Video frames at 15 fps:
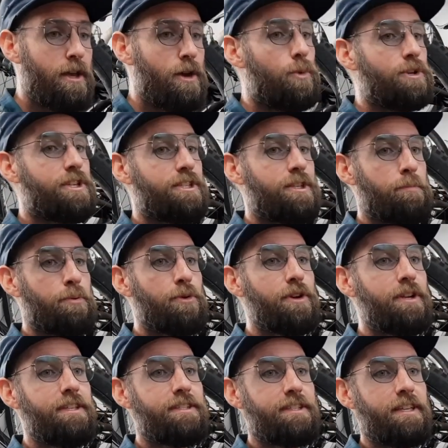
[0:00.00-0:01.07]
which is a
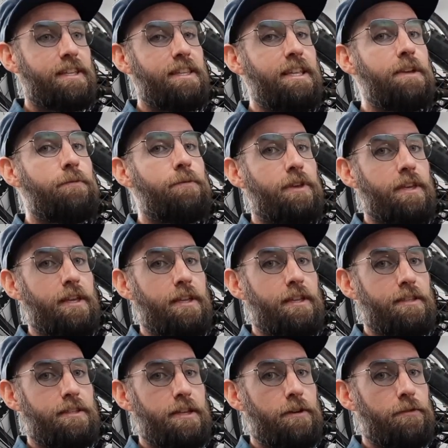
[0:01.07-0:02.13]
pretty
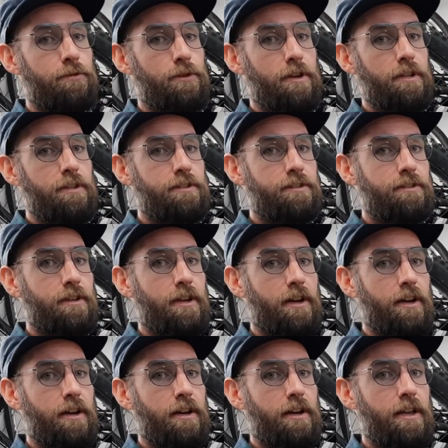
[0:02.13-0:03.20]
significant difference,
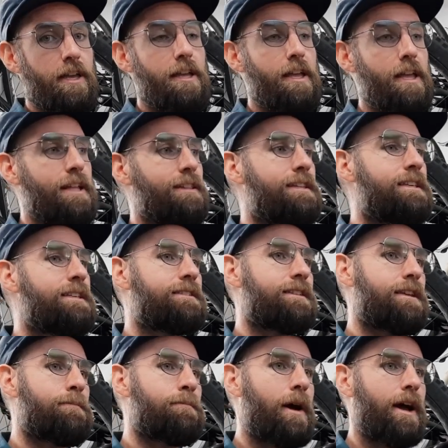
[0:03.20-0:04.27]
at least
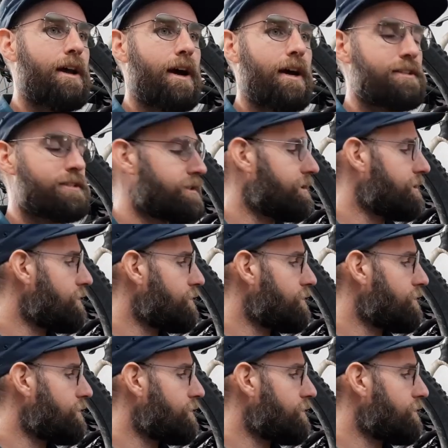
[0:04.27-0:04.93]
in my eyes.